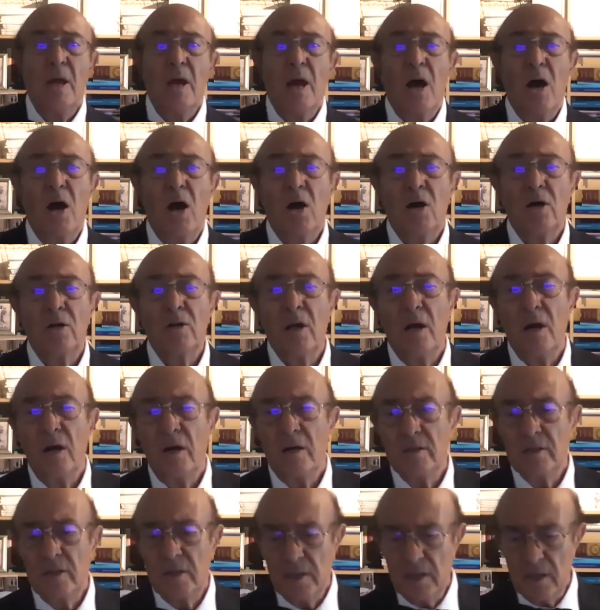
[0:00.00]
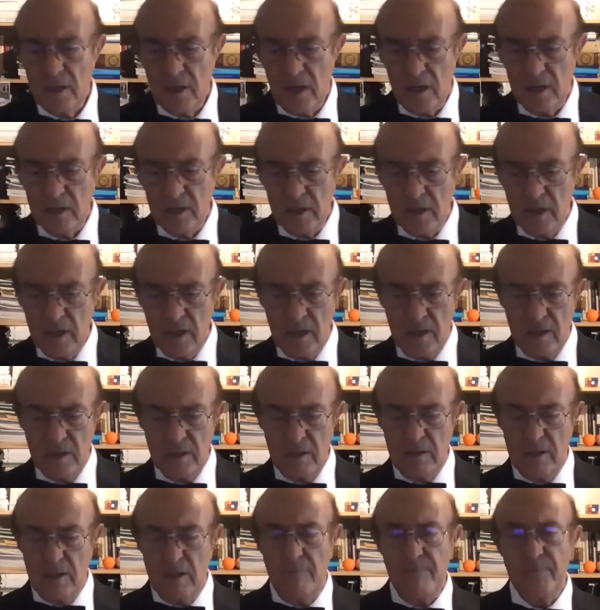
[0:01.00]
on, on, on,
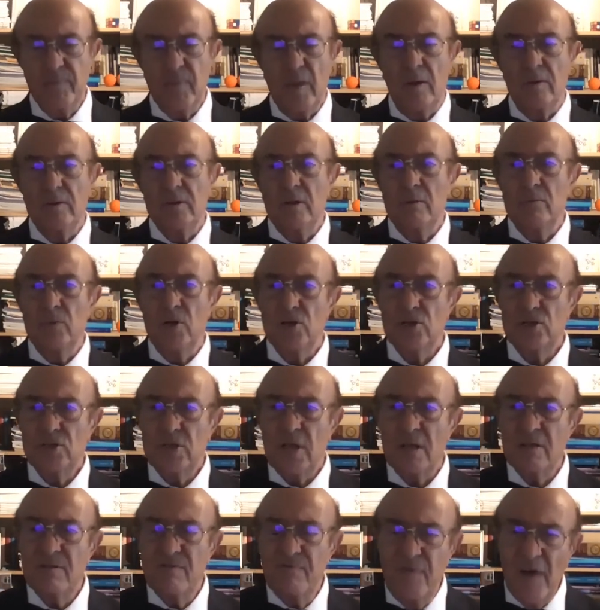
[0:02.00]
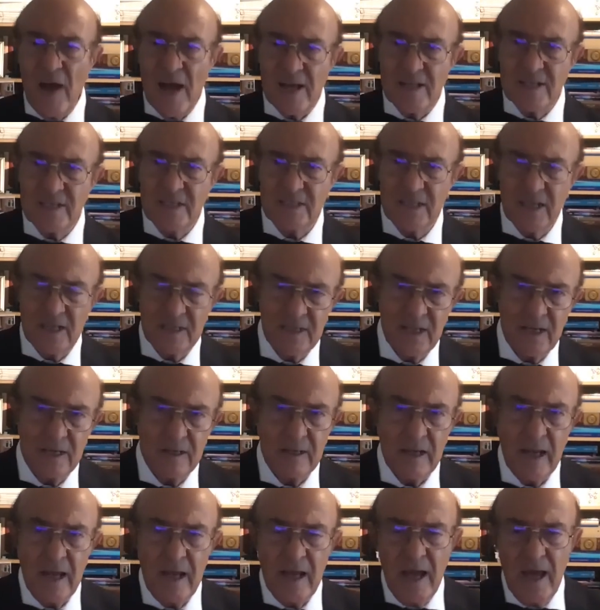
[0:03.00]
on, um, on the most advanced and,
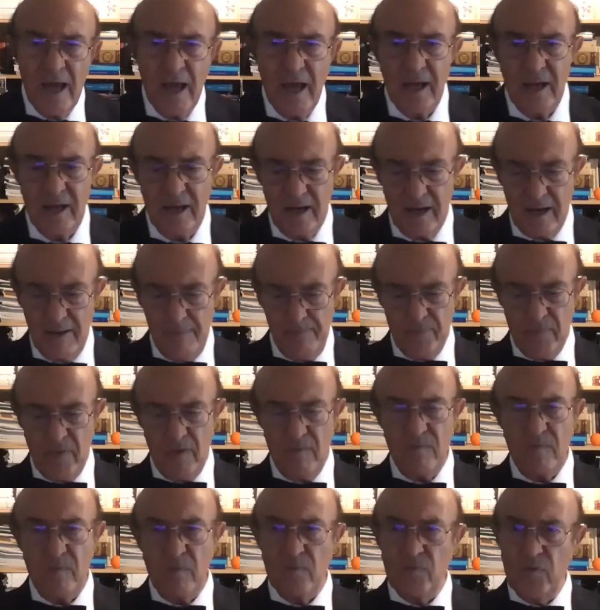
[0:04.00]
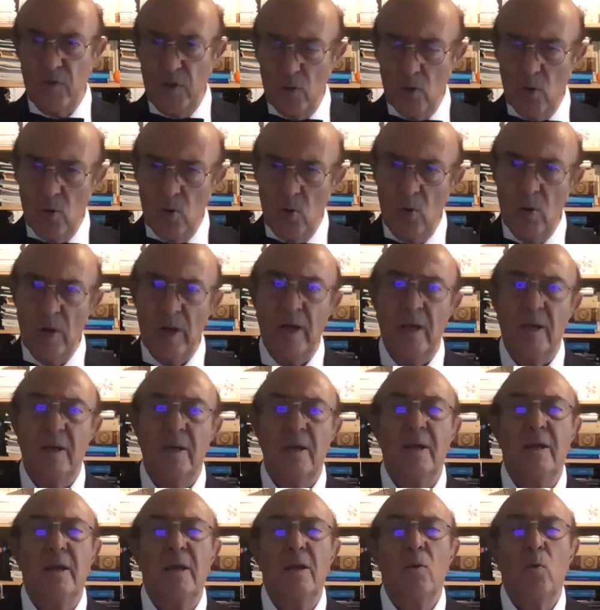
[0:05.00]
and um, view
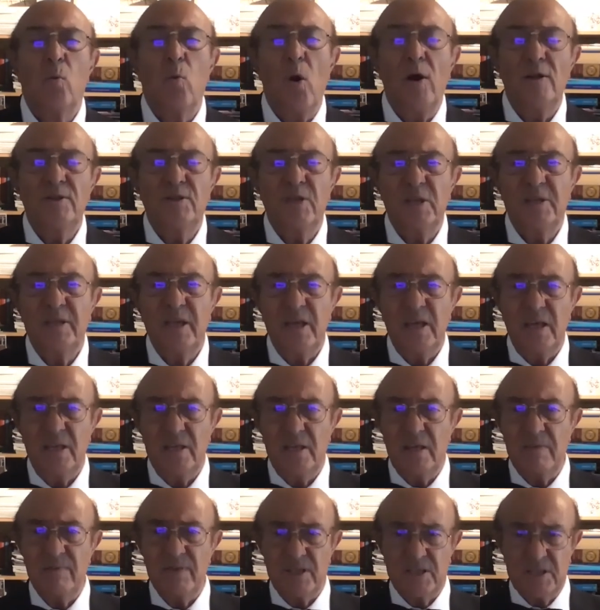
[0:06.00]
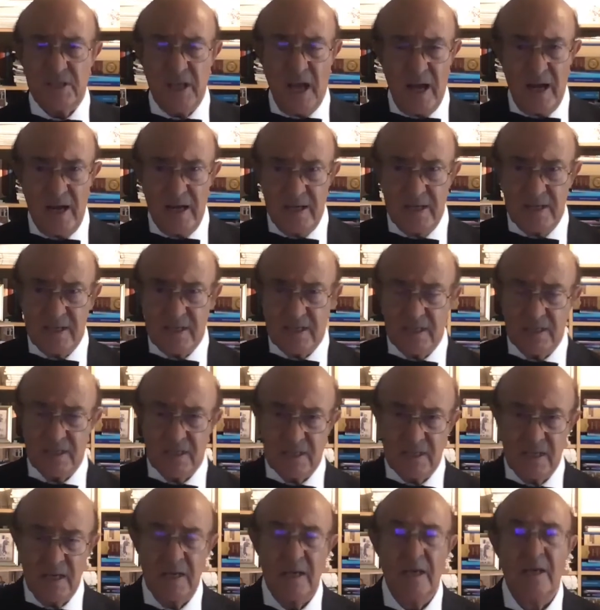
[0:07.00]
in, in quantitative
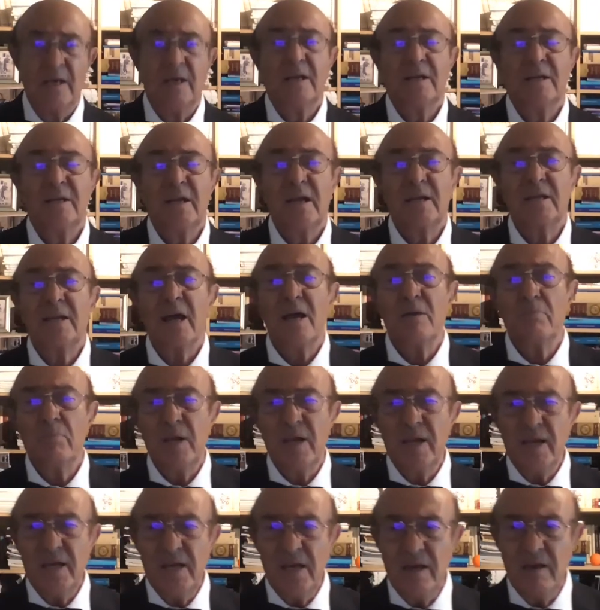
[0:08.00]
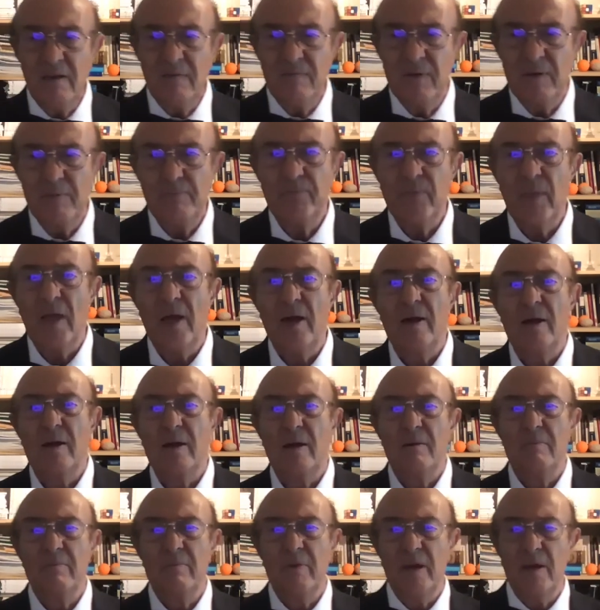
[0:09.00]
sciences that I believe
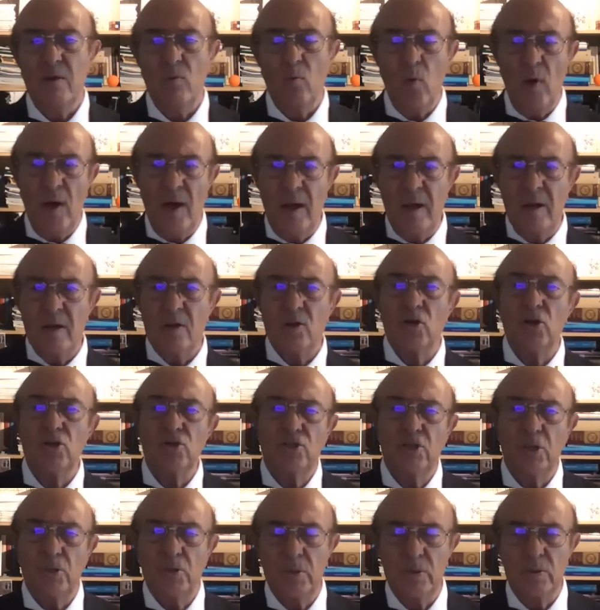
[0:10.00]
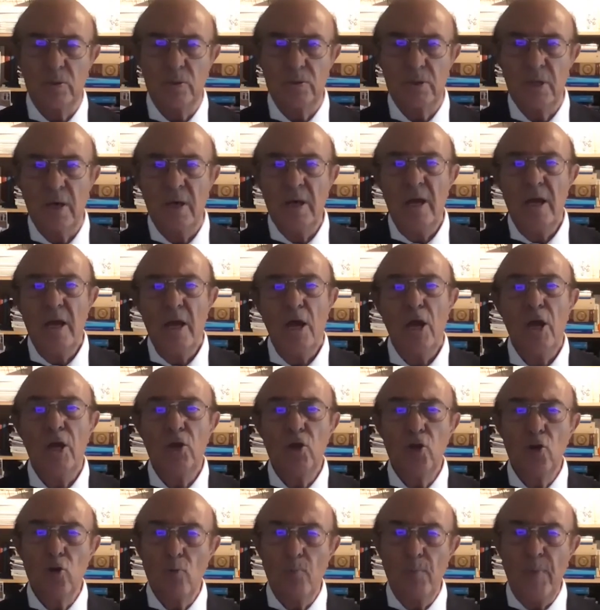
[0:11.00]
uh, may well constitute a
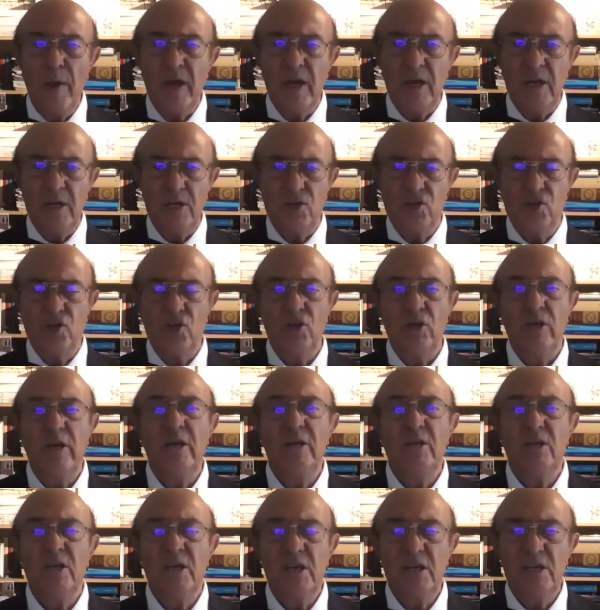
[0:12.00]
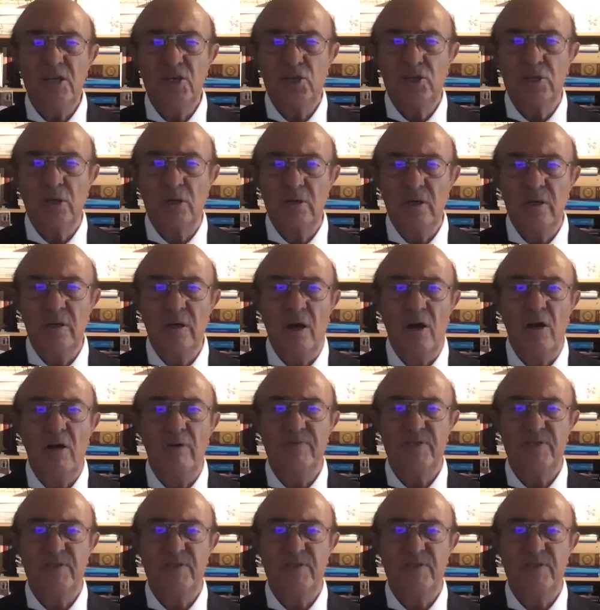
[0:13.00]
new page in the history of